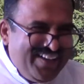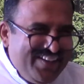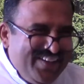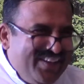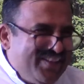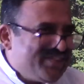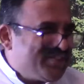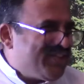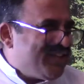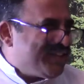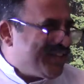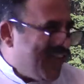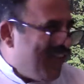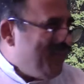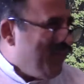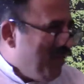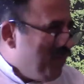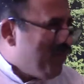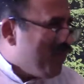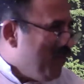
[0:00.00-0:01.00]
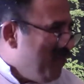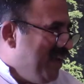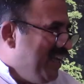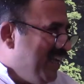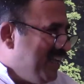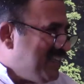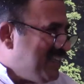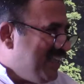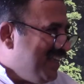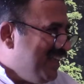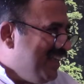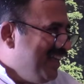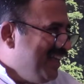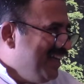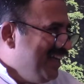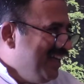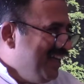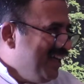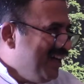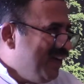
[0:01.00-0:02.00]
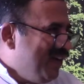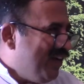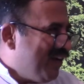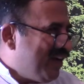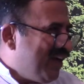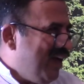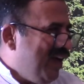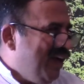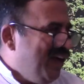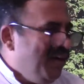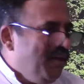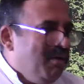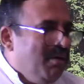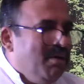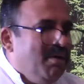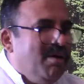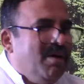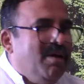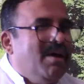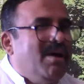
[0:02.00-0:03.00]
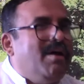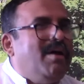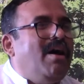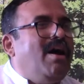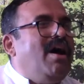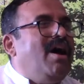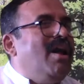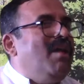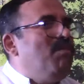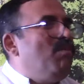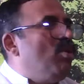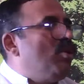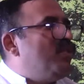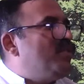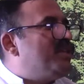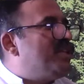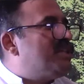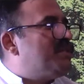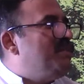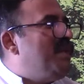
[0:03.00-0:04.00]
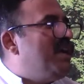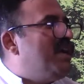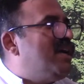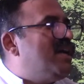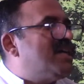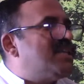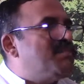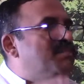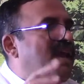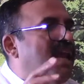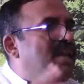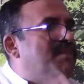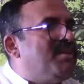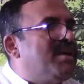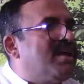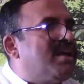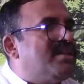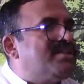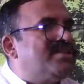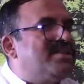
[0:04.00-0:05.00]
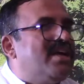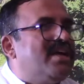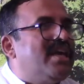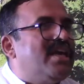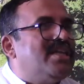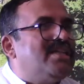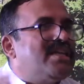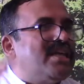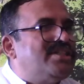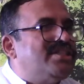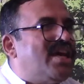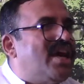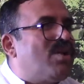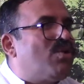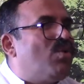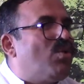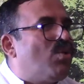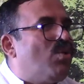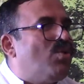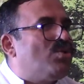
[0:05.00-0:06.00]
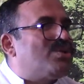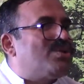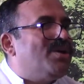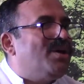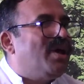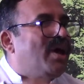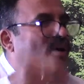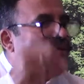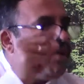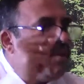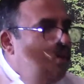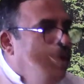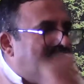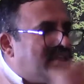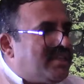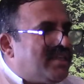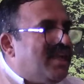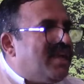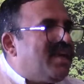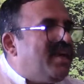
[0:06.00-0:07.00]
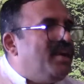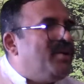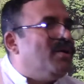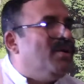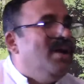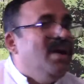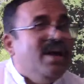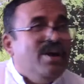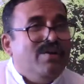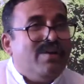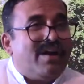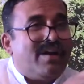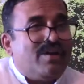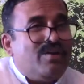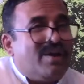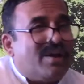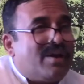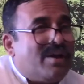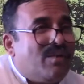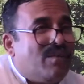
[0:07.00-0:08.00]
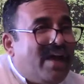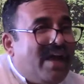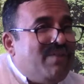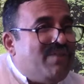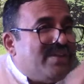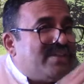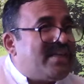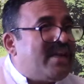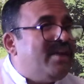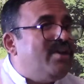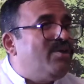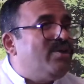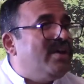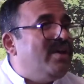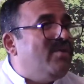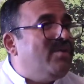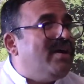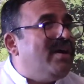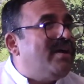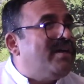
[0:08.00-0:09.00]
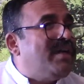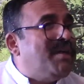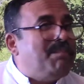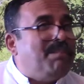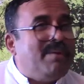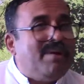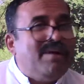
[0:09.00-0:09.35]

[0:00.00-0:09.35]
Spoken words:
So self-improvement is okay. All motivation speakers, management consultants, HR gurus, everybody is ready to. Your wife is ready to give a tip.